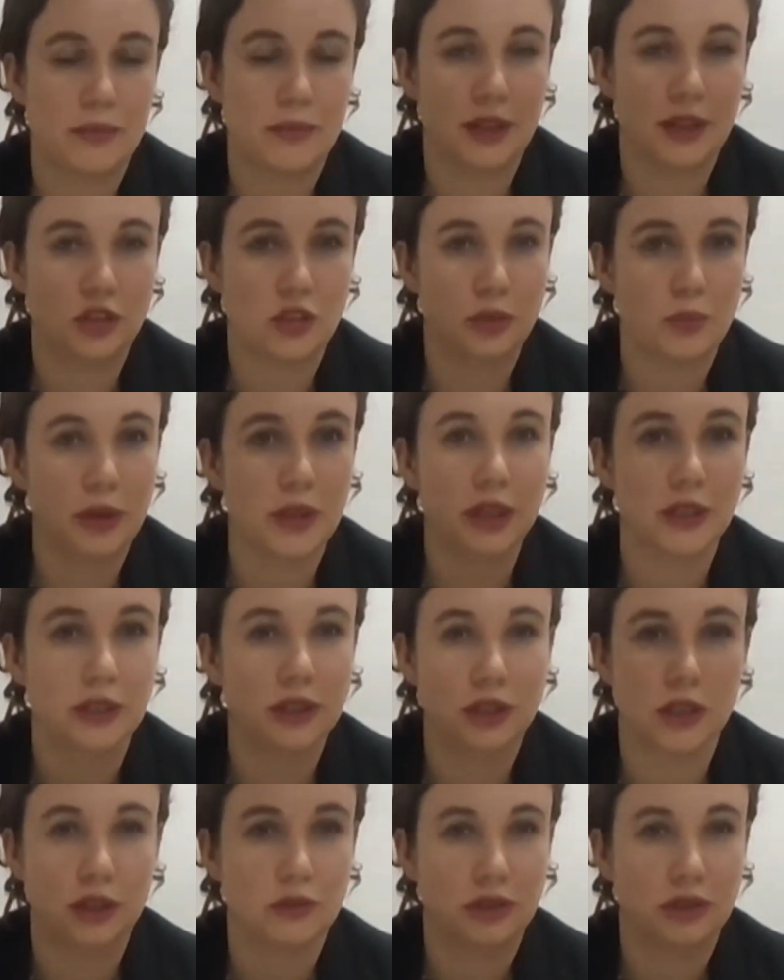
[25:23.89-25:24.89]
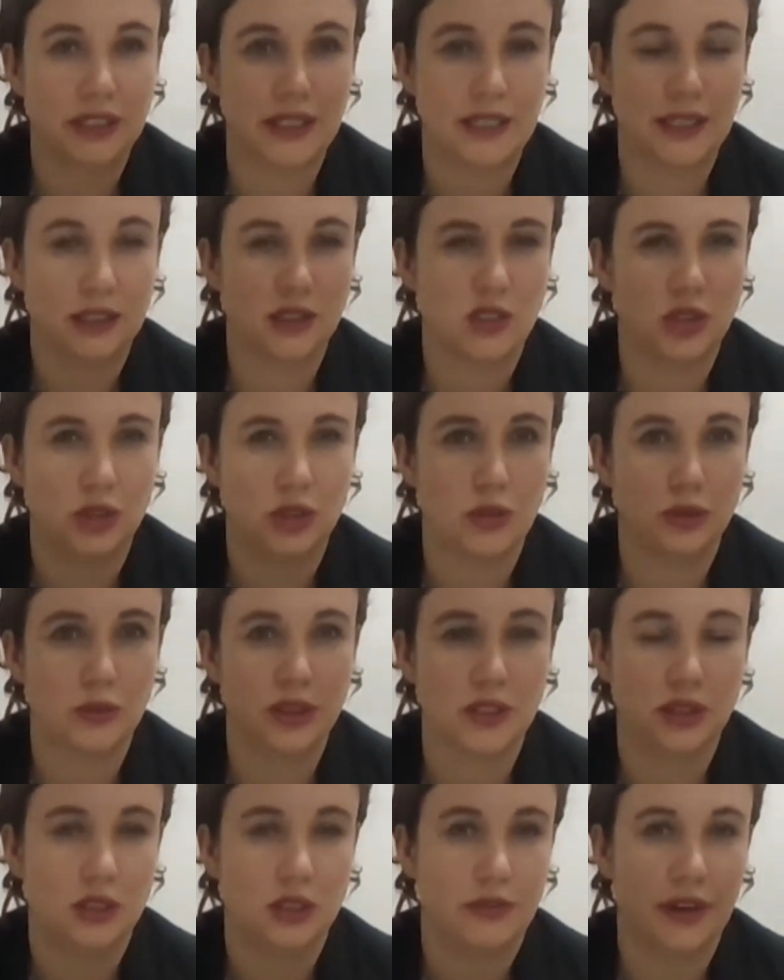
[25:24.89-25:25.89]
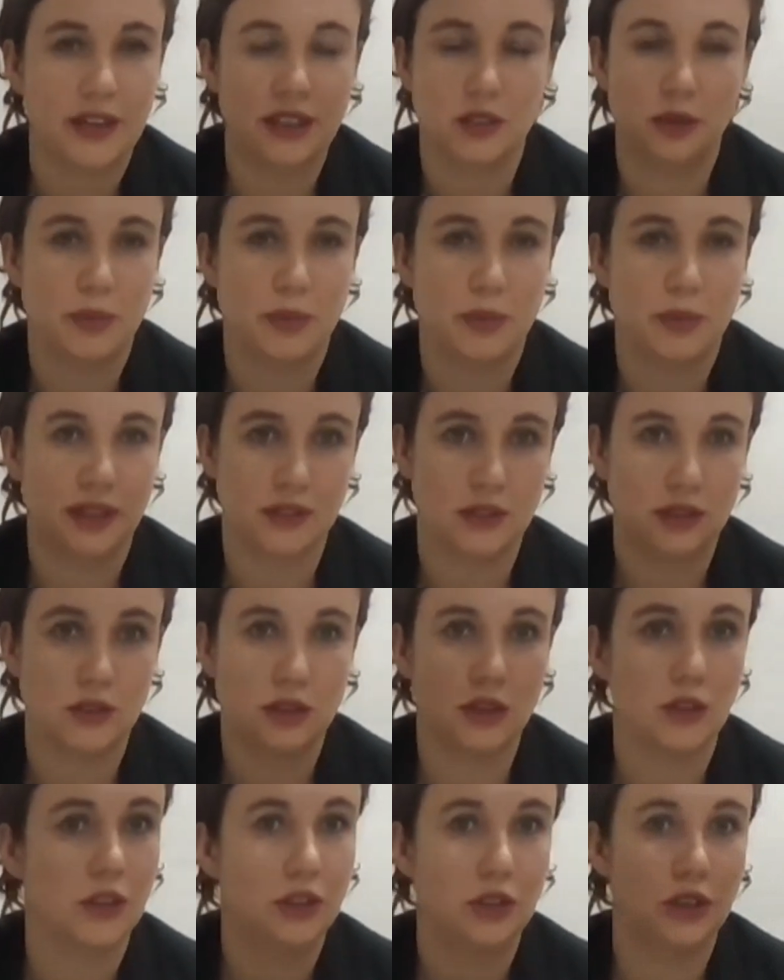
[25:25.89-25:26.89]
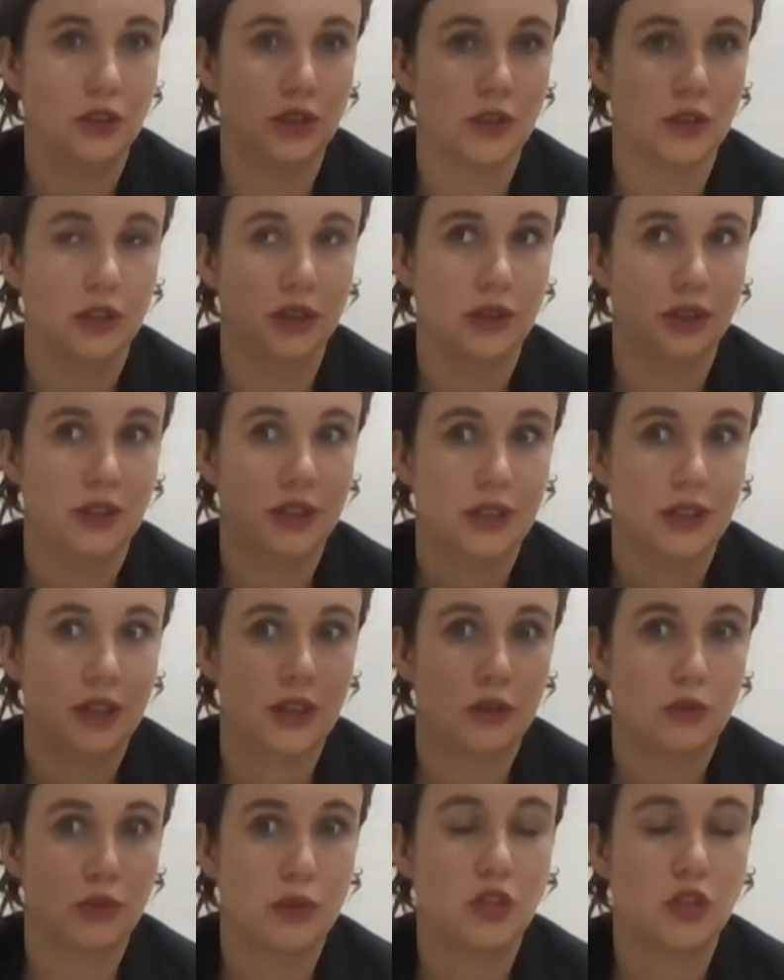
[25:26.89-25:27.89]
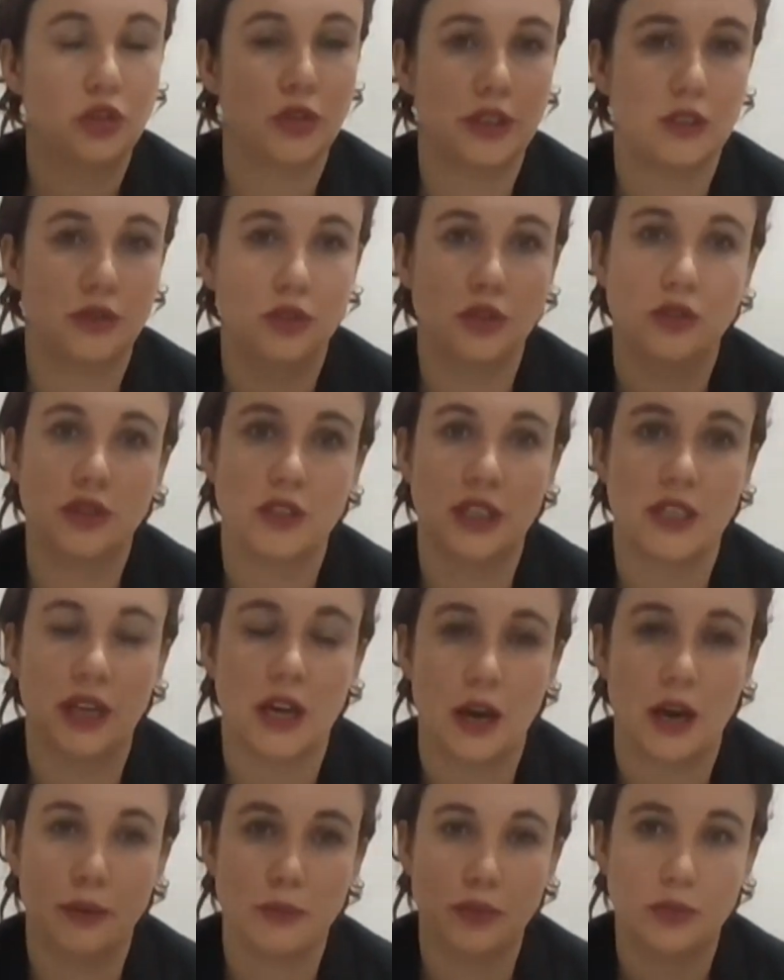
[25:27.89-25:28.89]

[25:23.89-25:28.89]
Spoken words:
That shouldn't be a concern related to this device because you're retransfusing